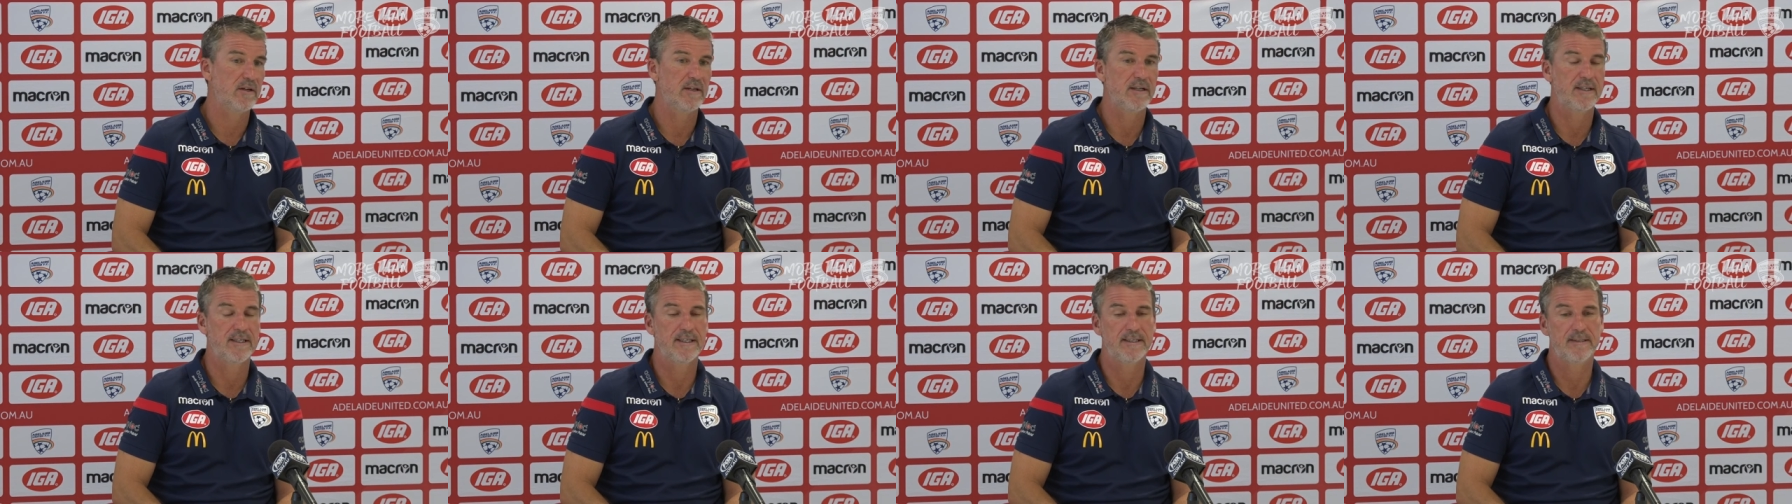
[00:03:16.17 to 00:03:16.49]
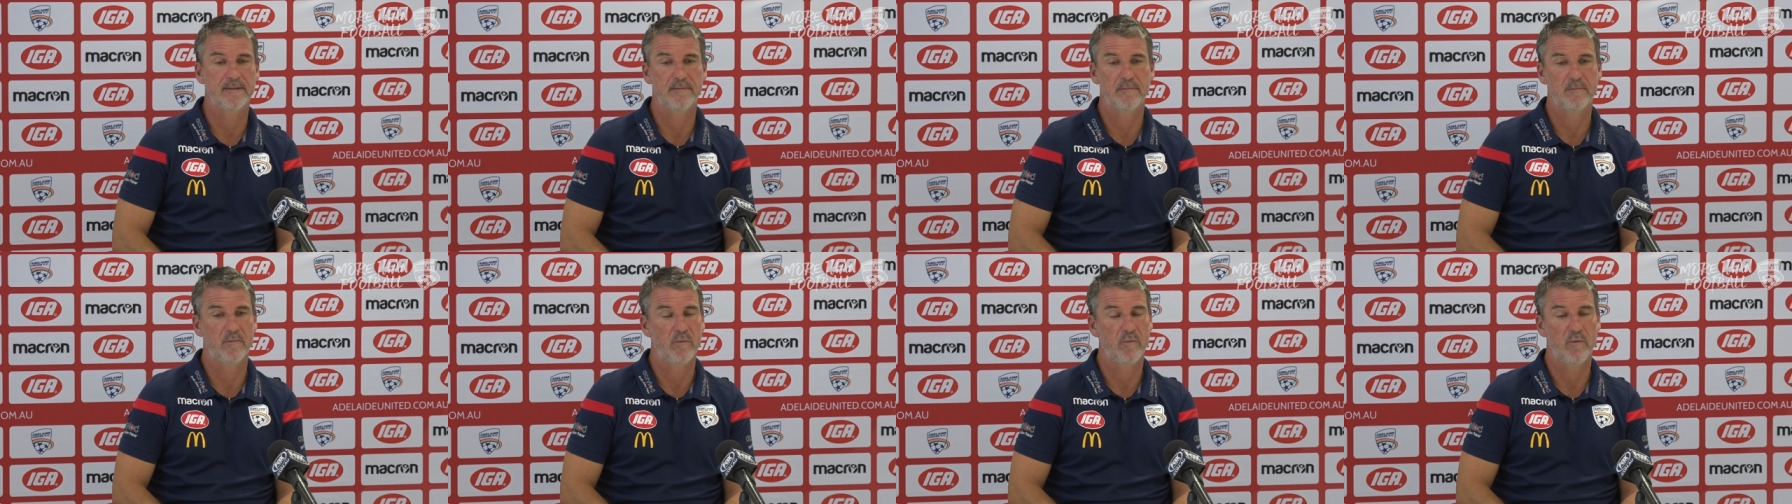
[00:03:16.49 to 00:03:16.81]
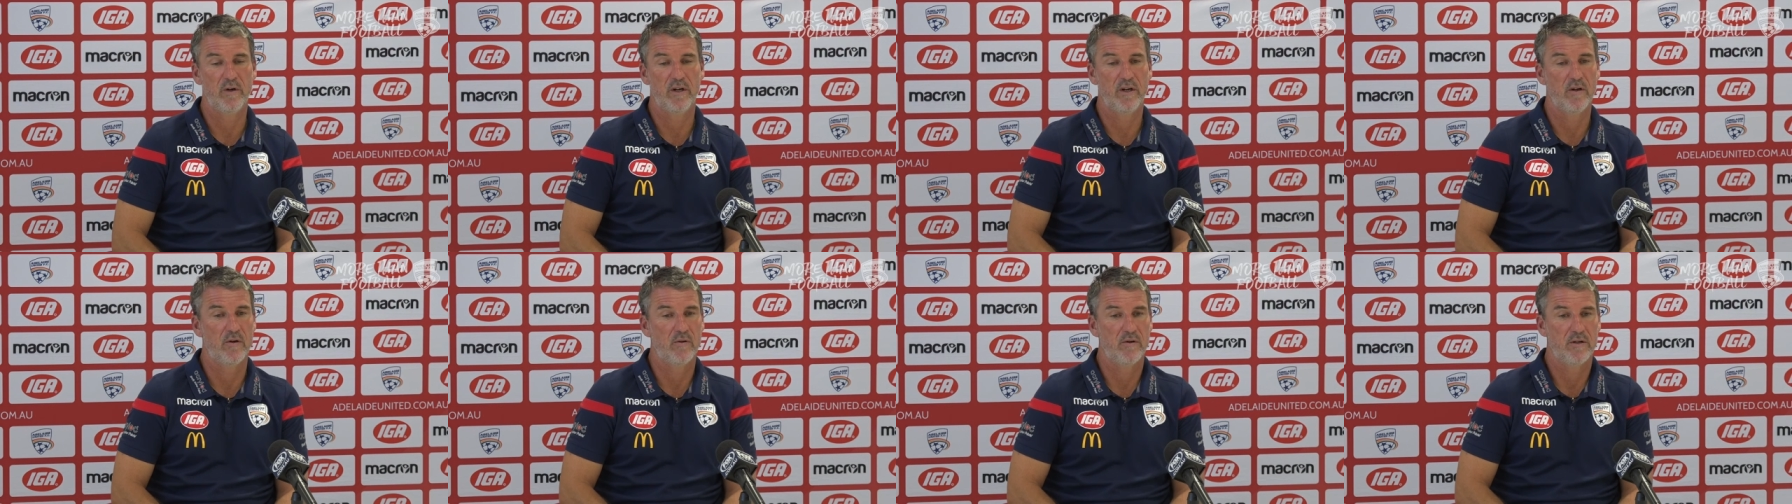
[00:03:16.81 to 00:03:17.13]
and
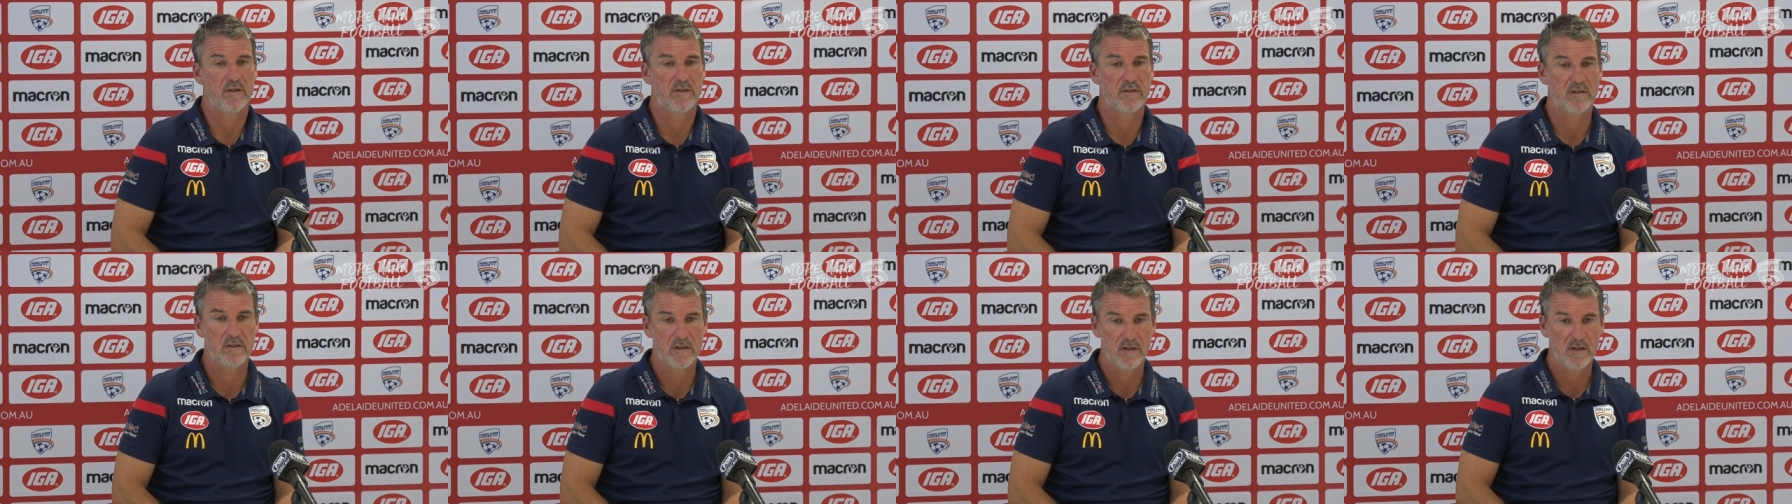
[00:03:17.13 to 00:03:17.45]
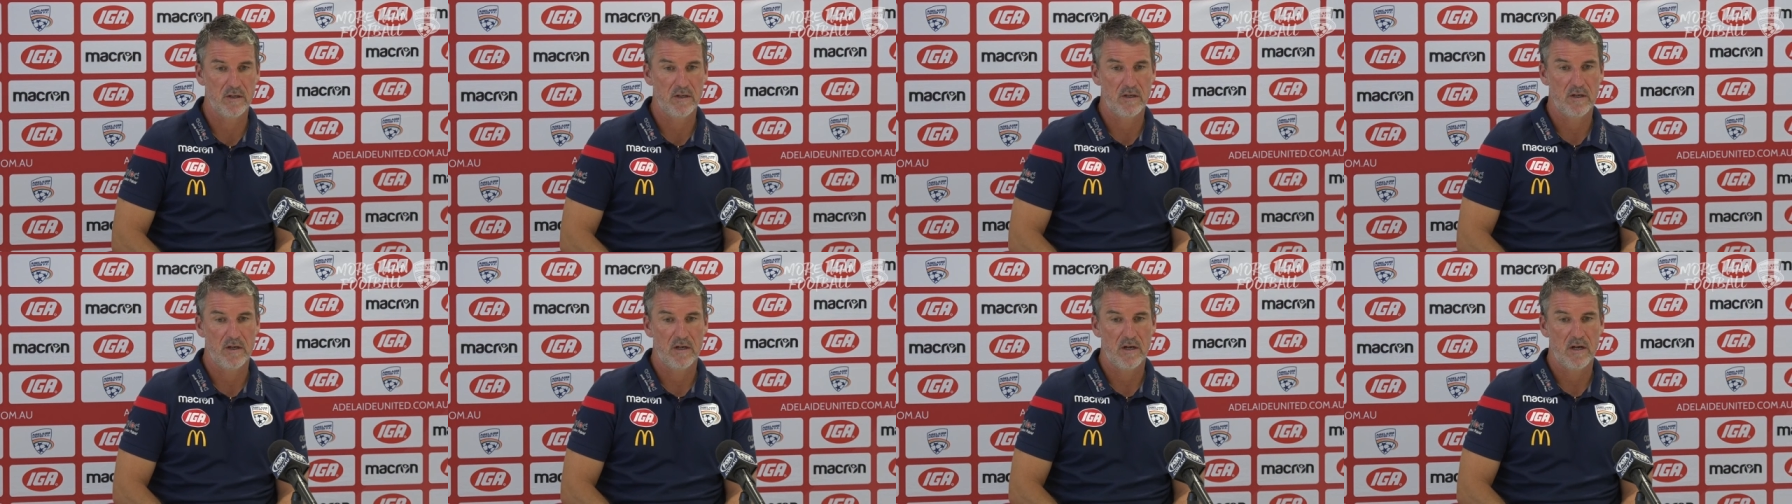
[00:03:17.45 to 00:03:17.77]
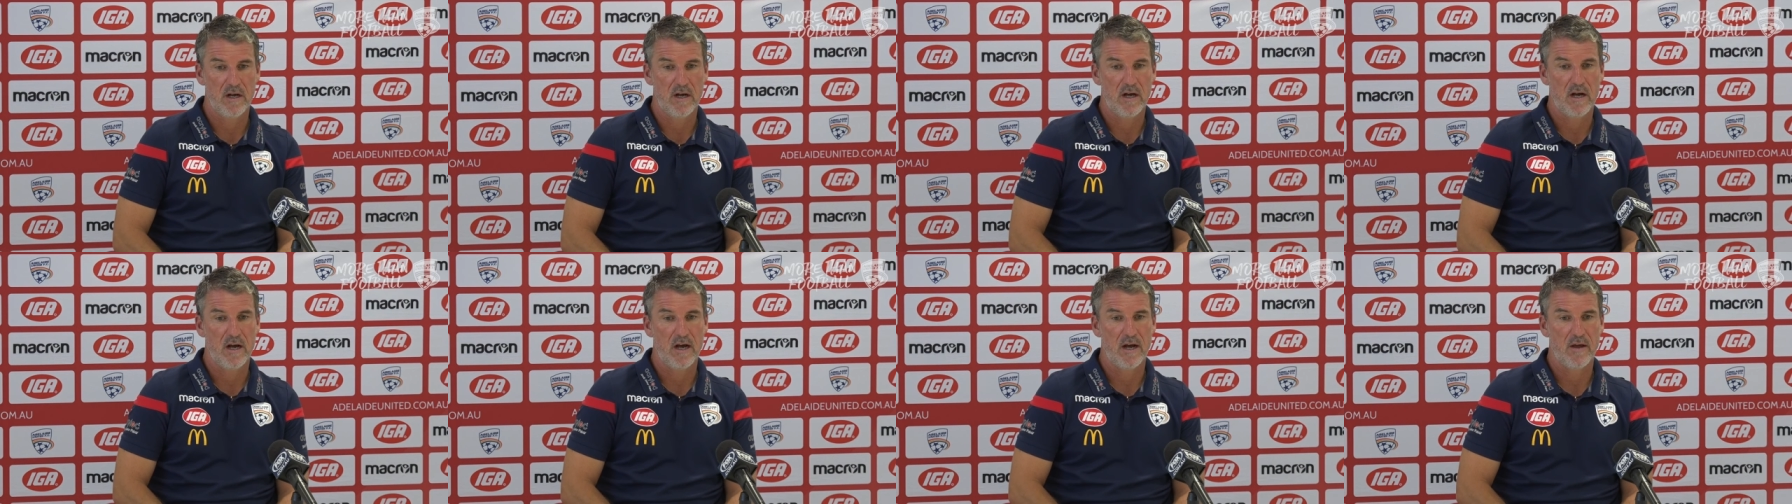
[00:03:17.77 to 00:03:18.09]
we know it.
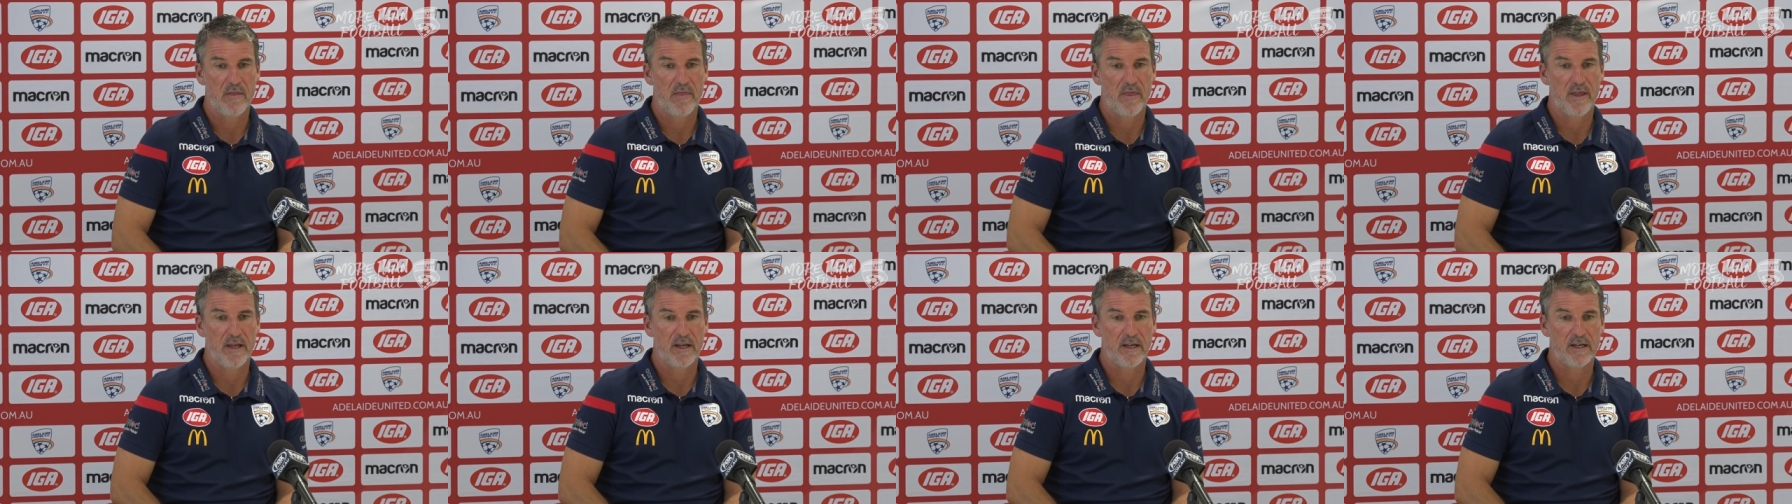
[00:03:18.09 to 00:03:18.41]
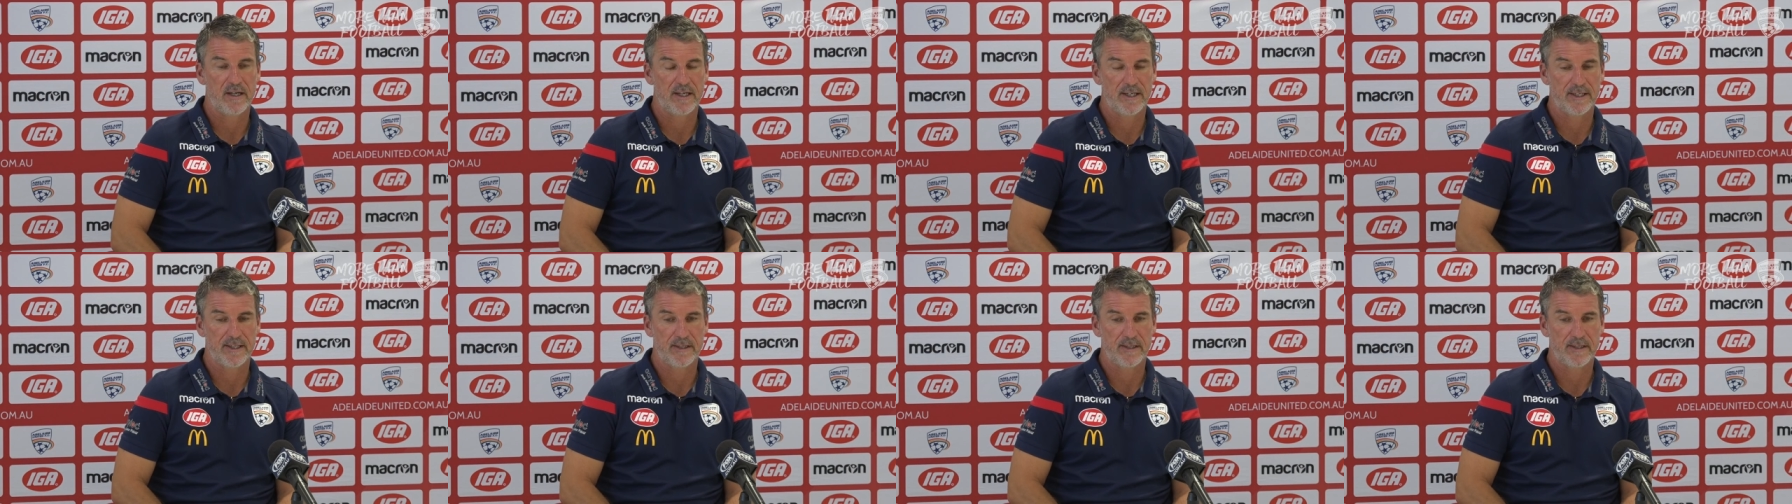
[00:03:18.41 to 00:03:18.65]
I think